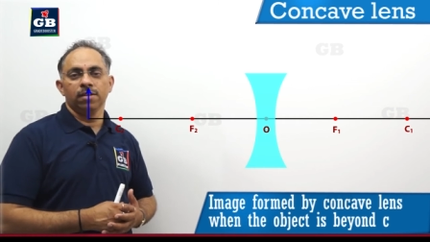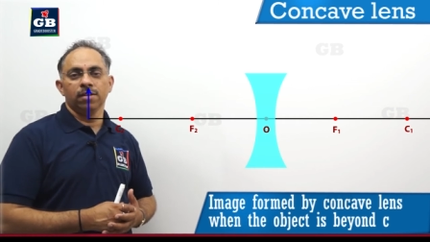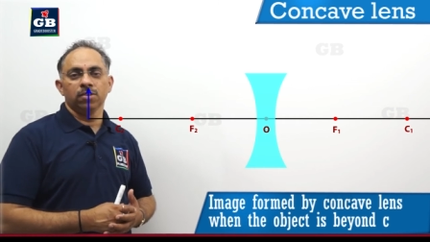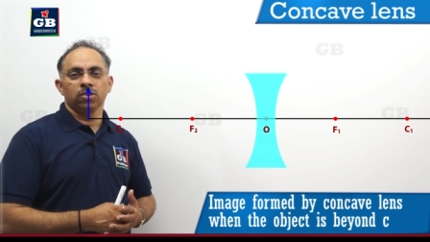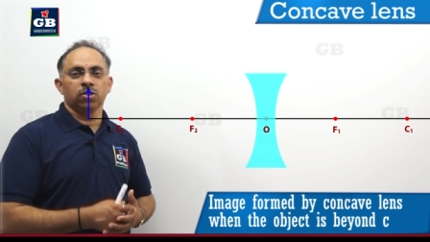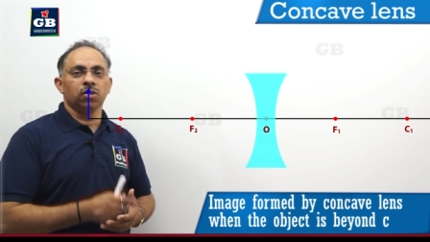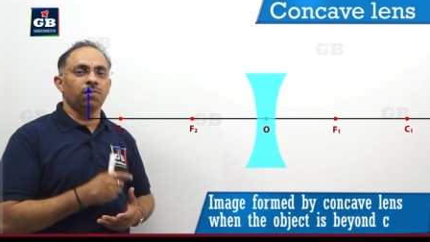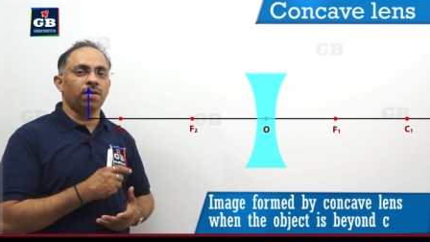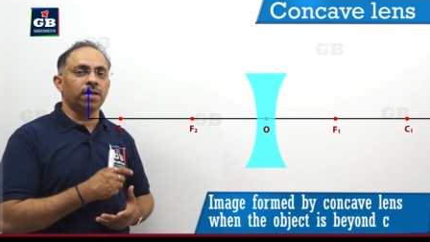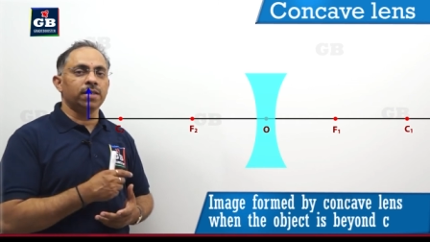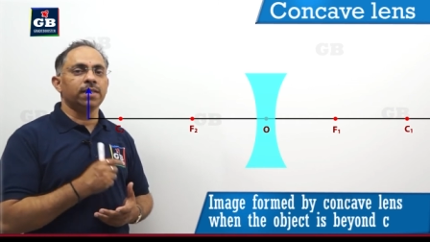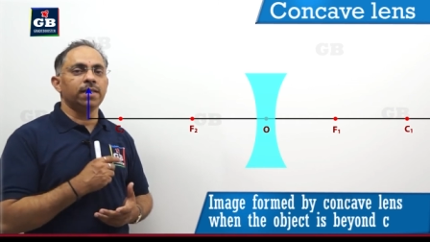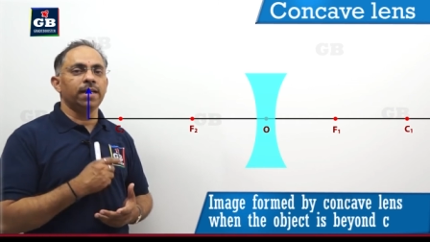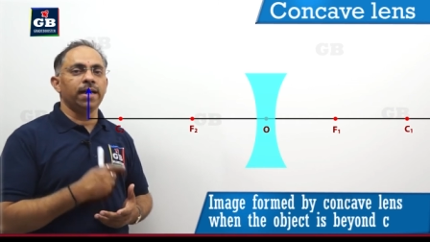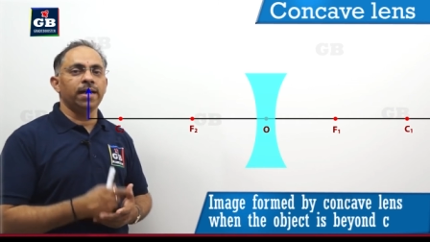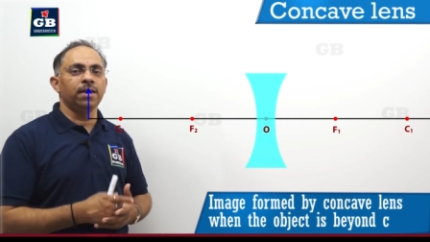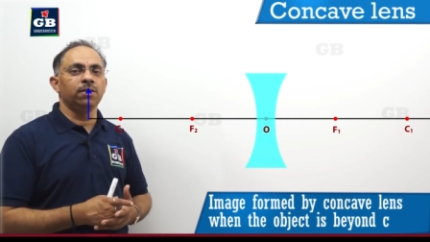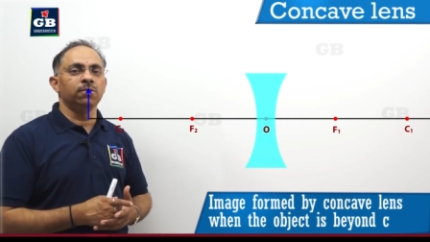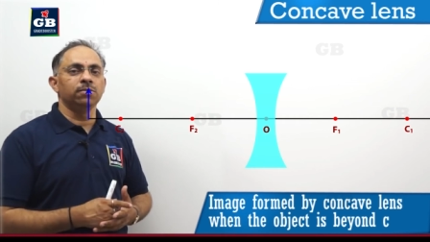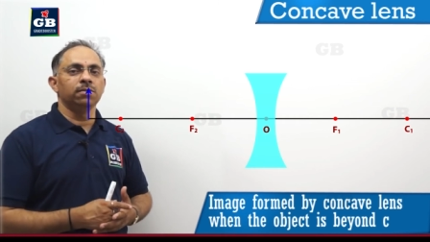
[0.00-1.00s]
So, what will
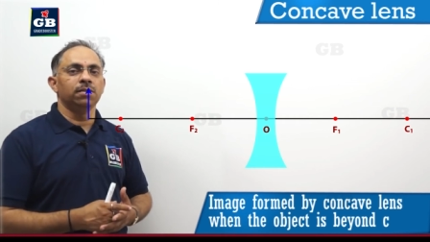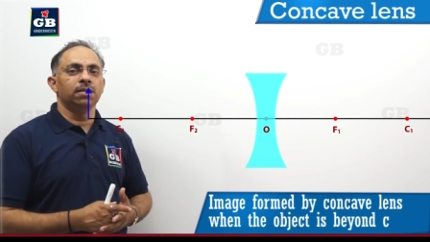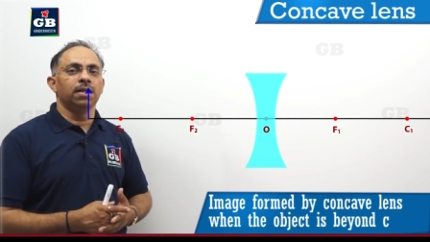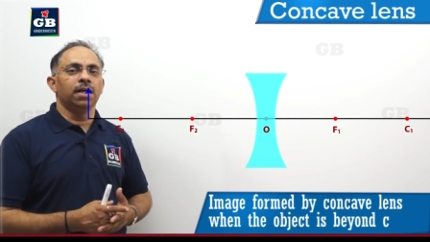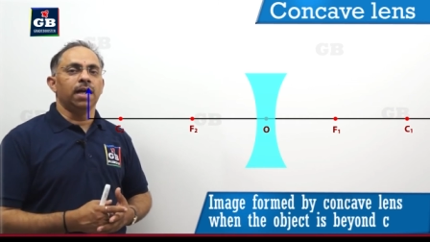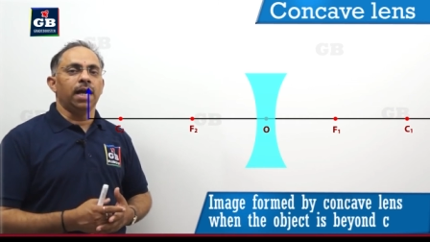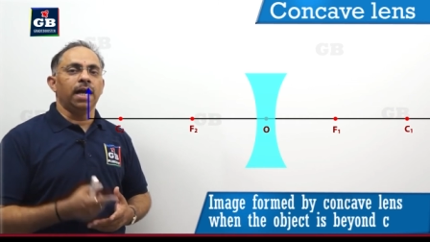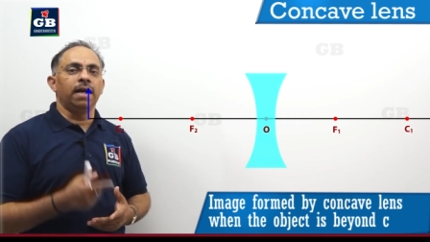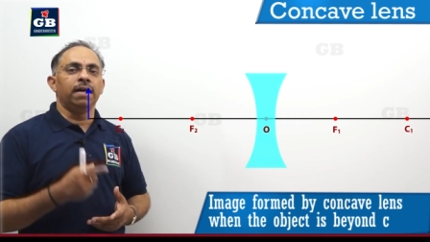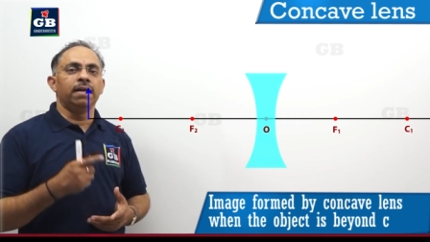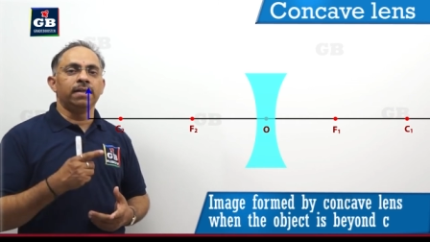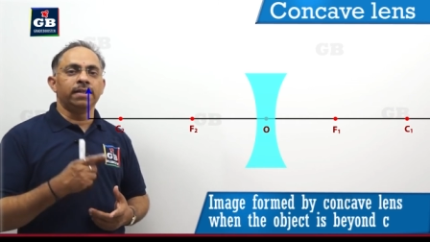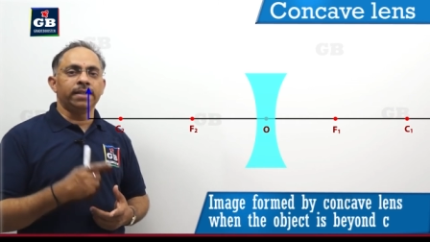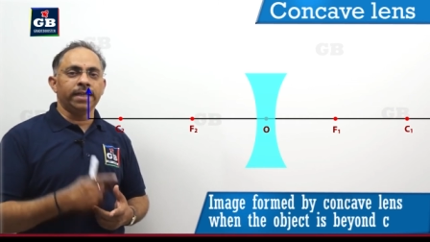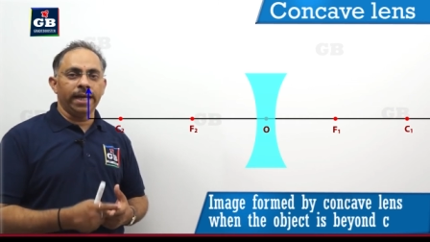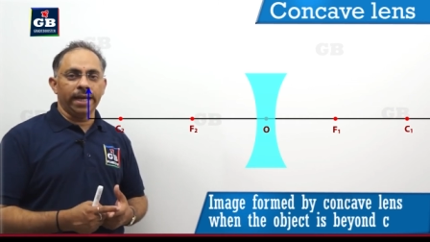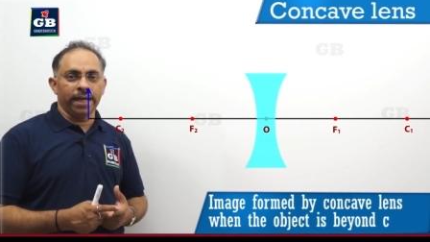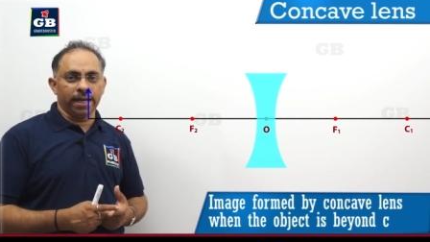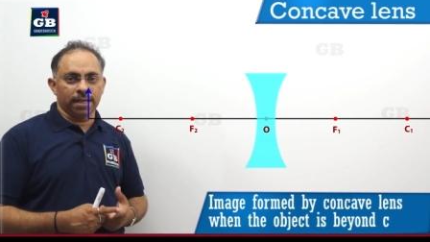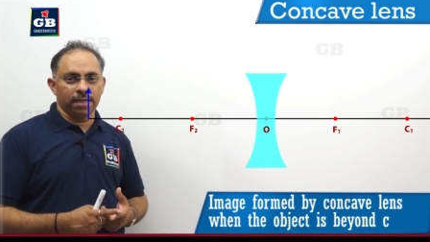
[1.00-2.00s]
I do? I will
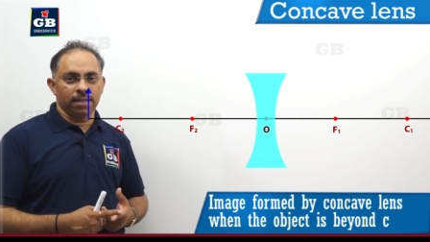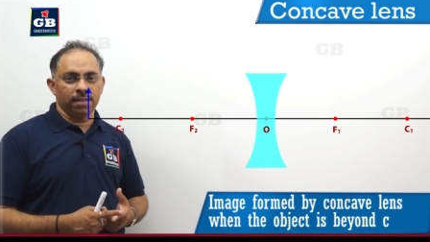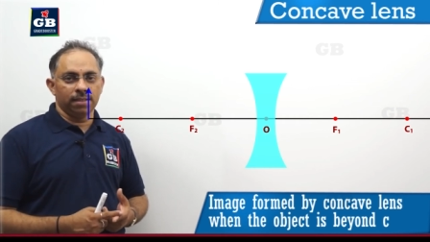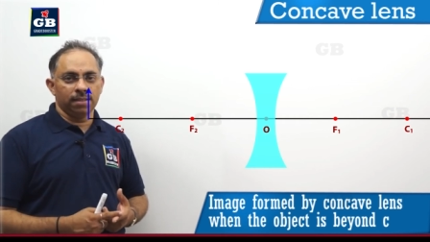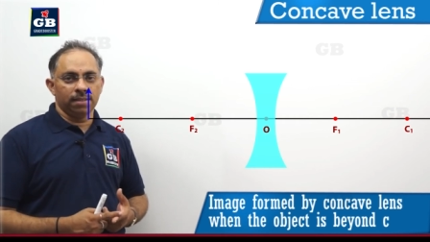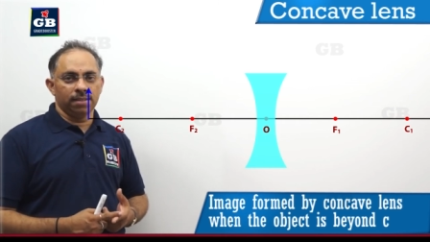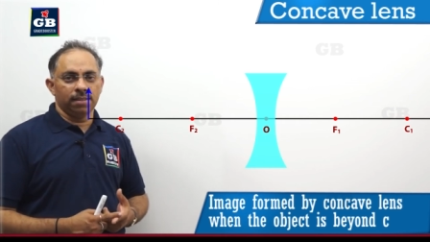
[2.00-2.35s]
take